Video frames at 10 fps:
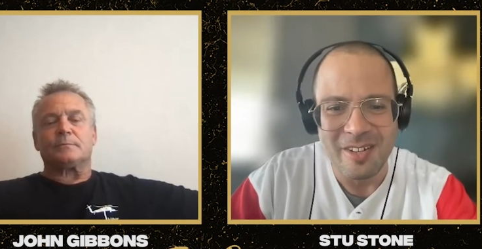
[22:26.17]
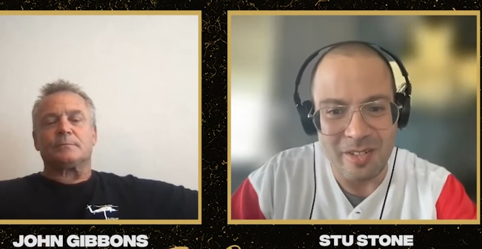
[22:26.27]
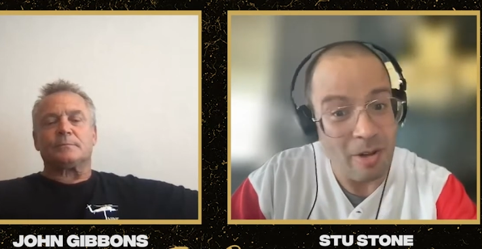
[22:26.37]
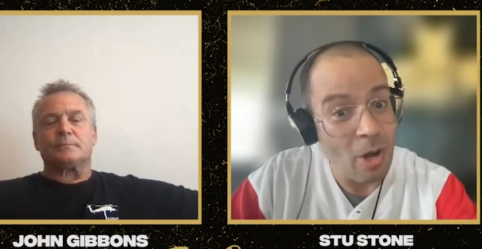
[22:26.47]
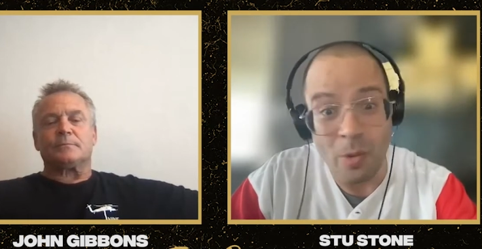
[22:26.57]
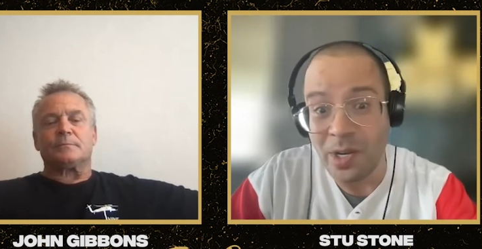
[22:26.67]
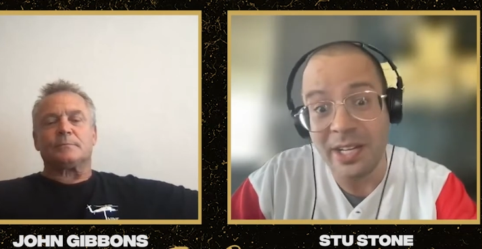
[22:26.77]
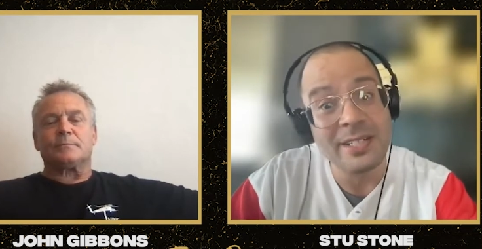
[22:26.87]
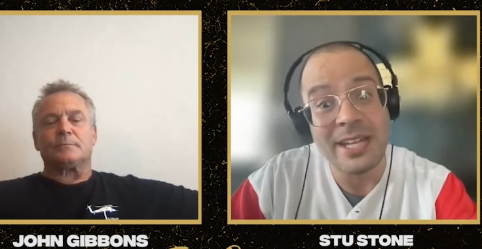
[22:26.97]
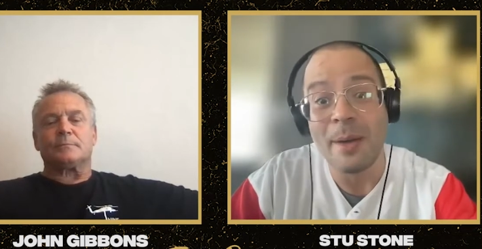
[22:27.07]
Speaker 1: they're going
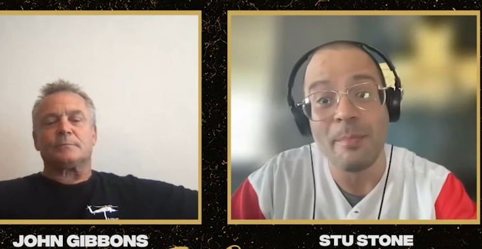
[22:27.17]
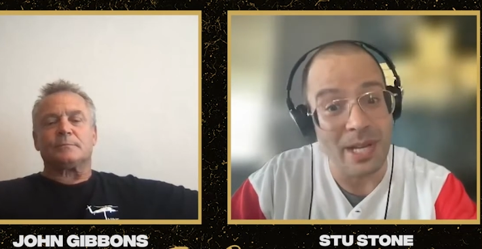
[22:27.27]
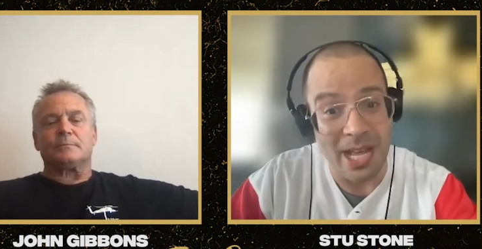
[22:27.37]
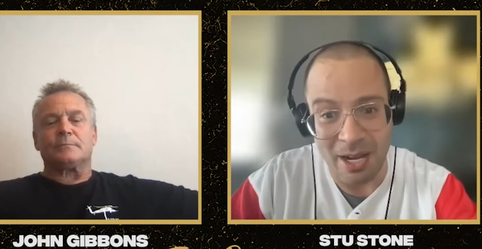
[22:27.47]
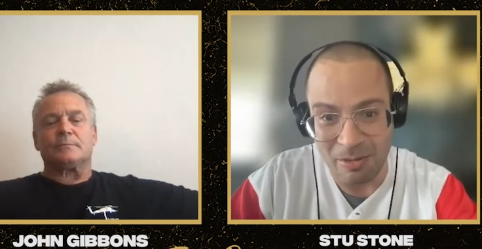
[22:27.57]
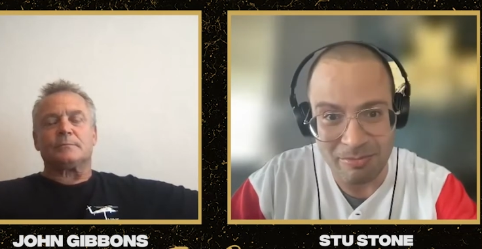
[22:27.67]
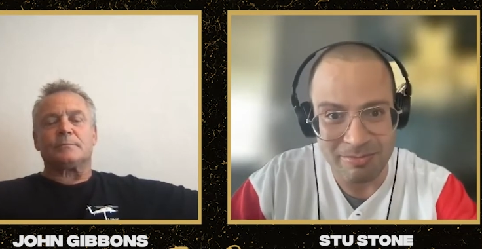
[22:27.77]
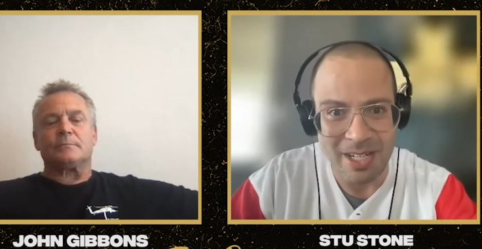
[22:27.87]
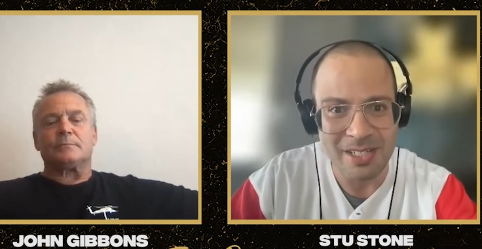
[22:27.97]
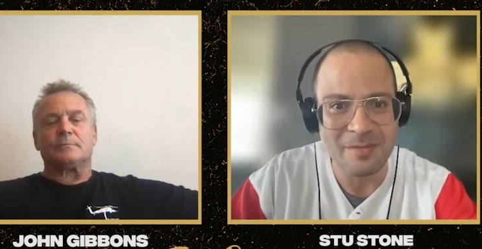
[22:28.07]
into Tampa now
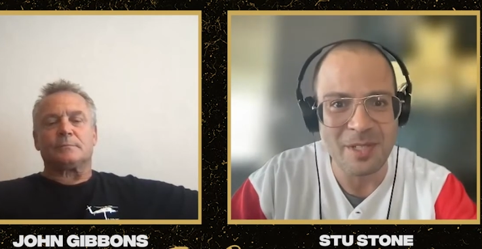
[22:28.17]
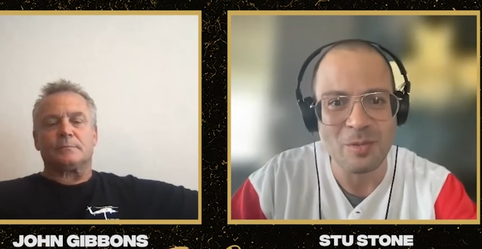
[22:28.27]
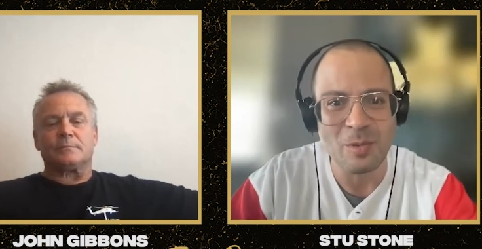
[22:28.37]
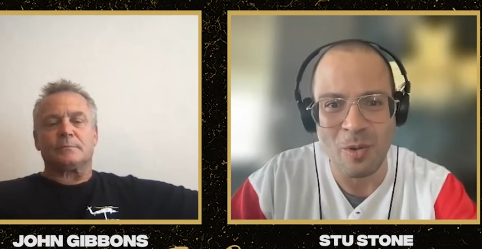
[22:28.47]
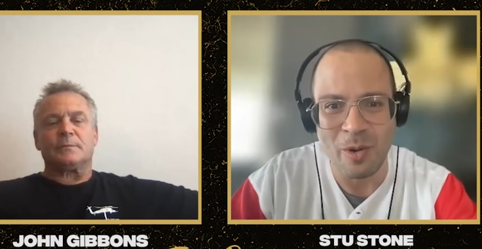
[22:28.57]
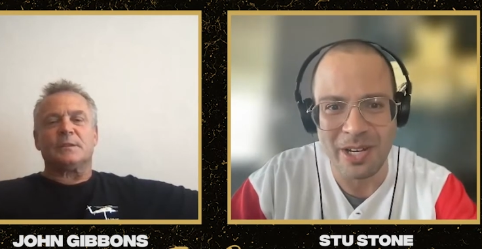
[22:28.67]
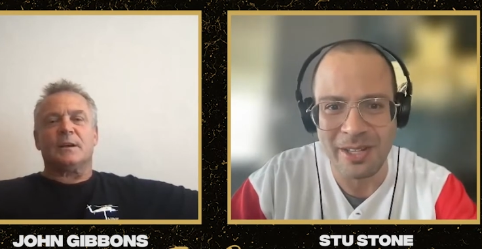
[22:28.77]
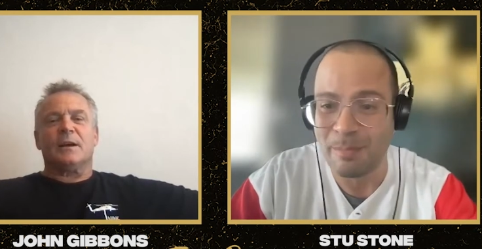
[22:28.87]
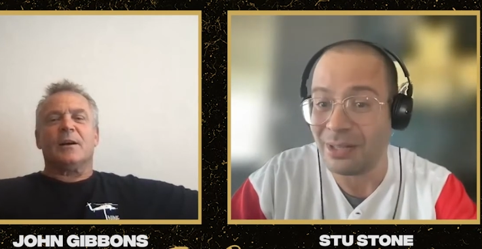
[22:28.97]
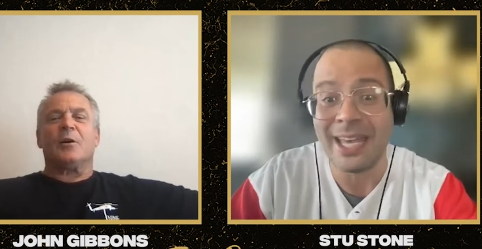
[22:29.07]
as of this recording.
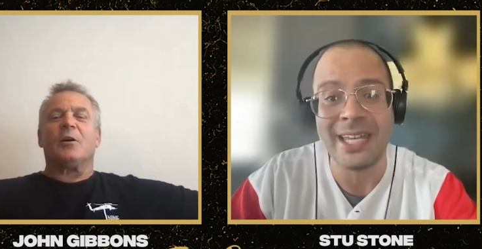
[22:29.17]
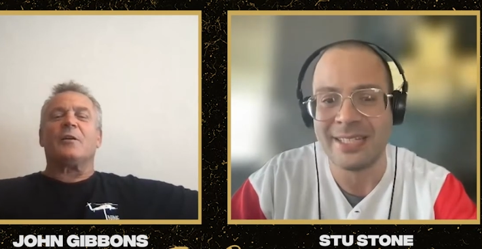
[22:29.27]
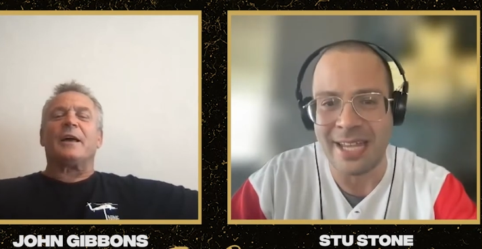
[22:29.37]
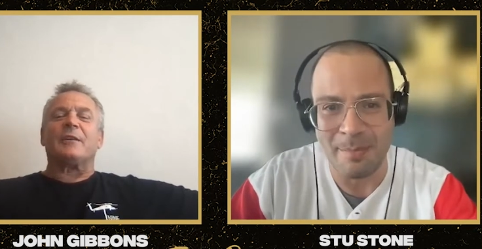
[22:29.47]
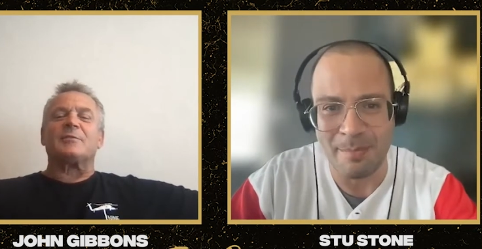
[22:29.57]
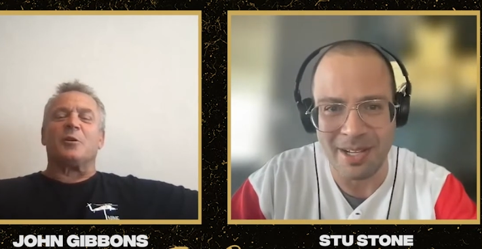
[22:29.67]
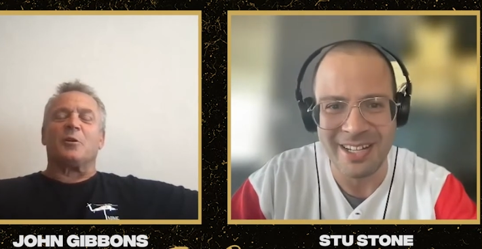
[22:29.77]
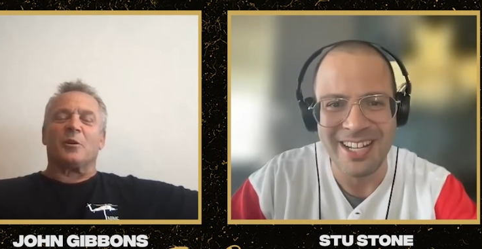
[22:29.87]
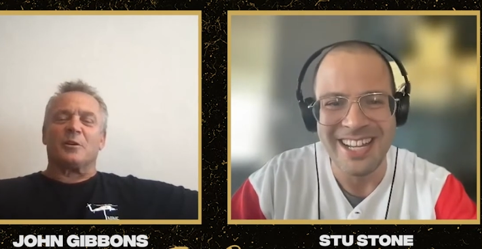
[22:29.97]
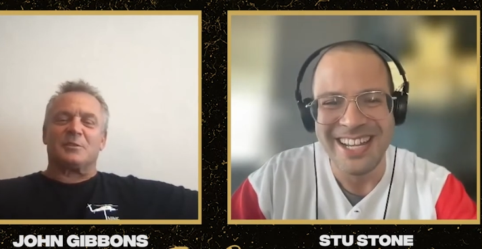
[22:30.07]
They're playing
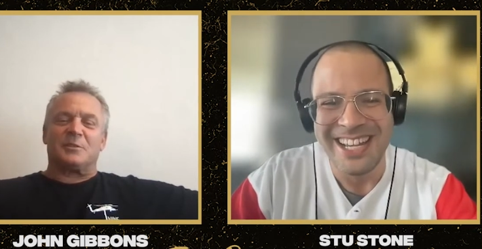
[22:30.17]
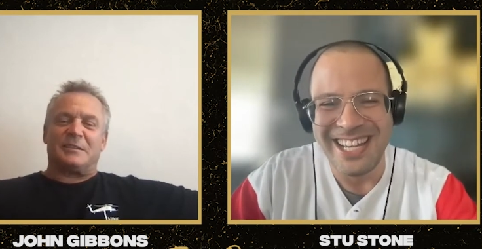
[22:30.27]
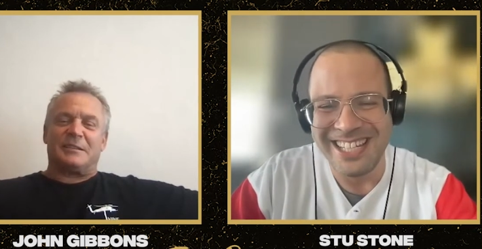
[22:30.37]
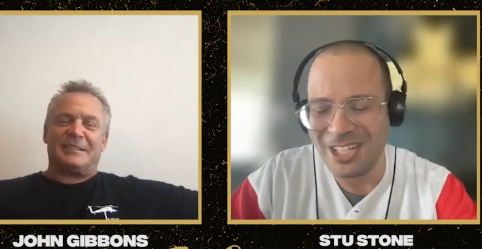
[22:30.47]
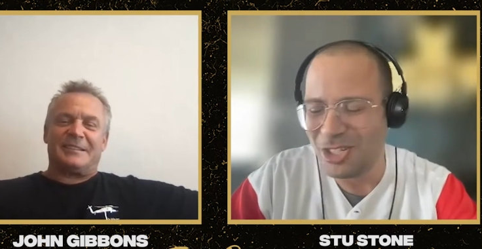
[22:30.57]
oh, in the